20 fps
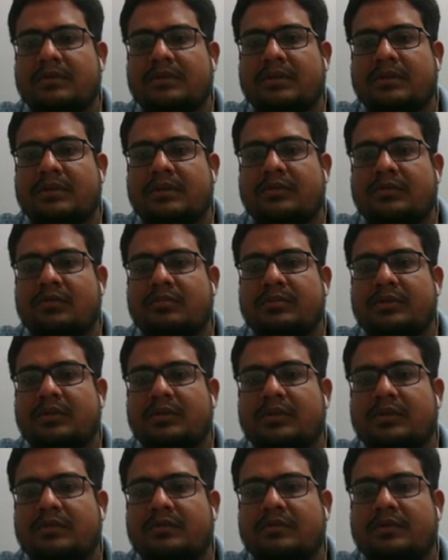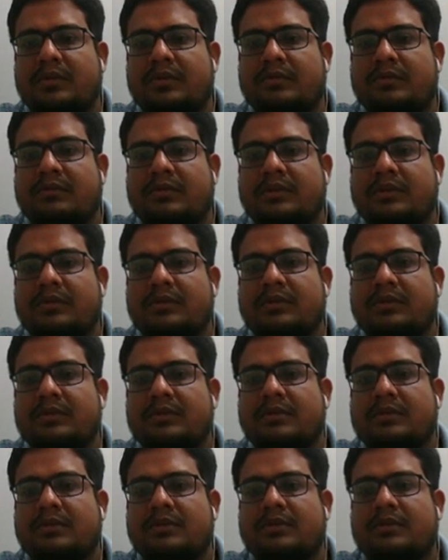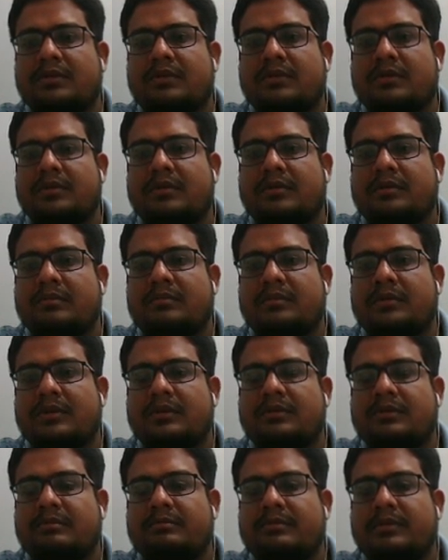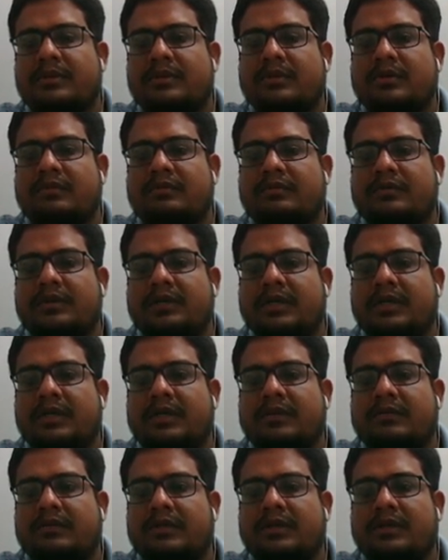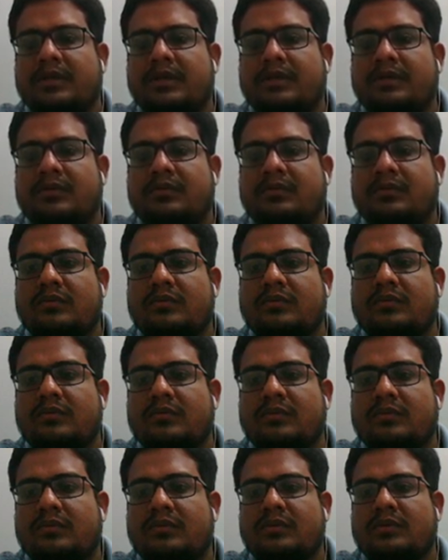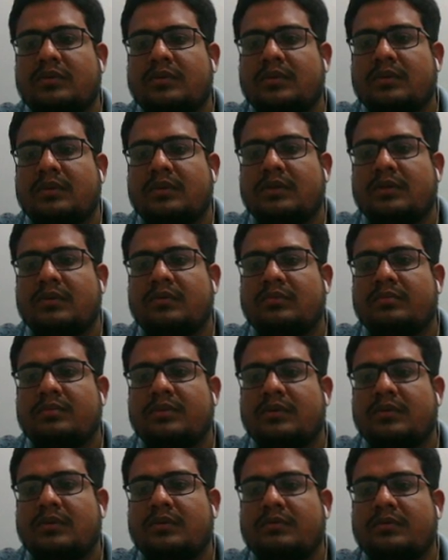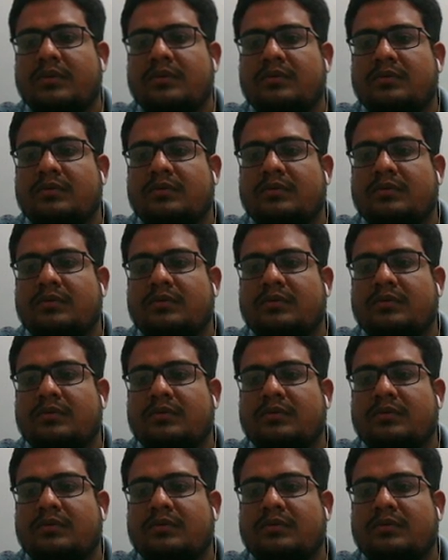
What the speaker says: into P of E1 plus P of A given E2 into P of E2.